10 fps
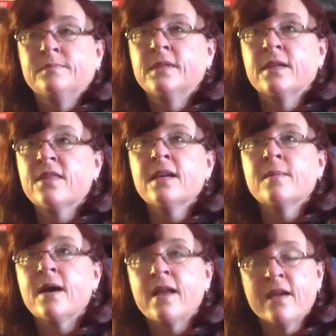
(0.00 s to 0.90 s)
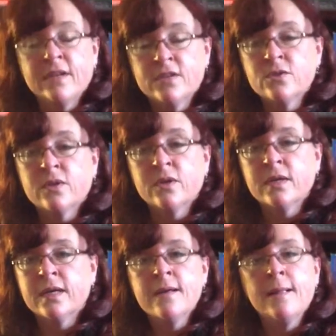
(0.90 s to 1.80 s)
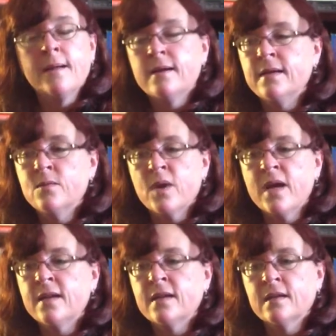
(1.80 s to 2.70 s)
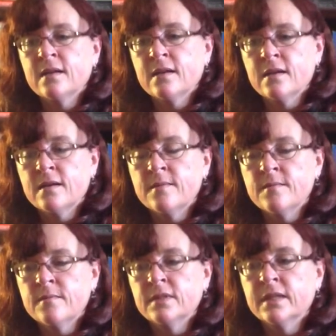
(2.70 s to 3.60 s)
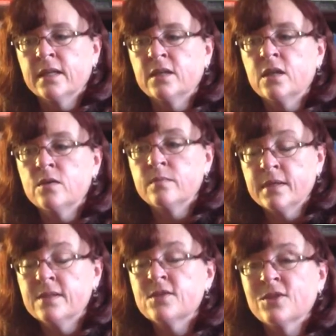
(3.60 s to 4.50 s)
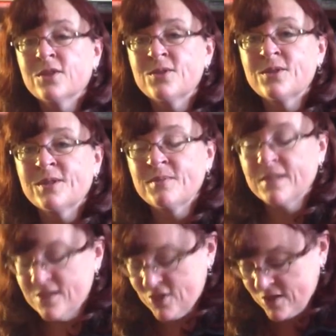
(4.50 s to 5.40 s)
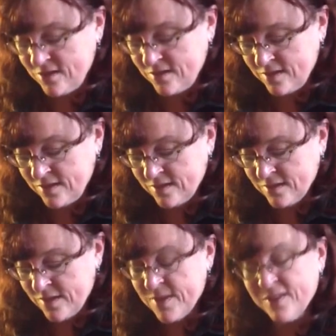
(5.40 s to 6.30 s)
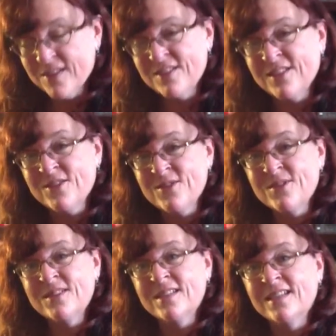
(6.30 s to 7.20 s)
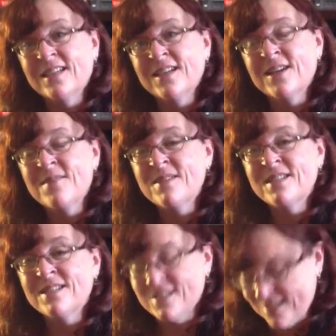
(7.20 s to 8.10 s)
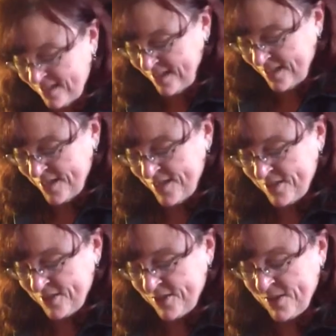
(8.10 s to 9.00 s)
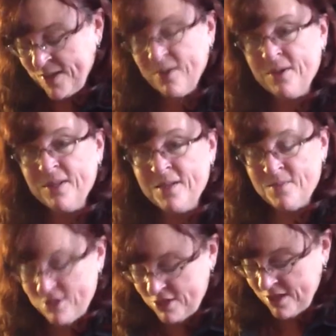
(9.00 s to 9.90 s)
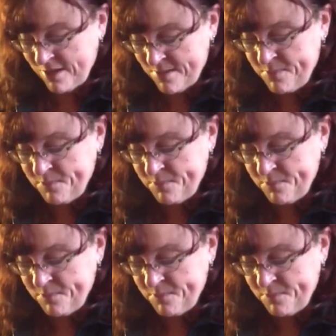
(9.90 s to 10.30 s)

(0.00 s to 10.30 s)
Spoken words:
think about having a degree in writing, let alone being so close to completion and coming this close in a competition. So I greatly appreciate it.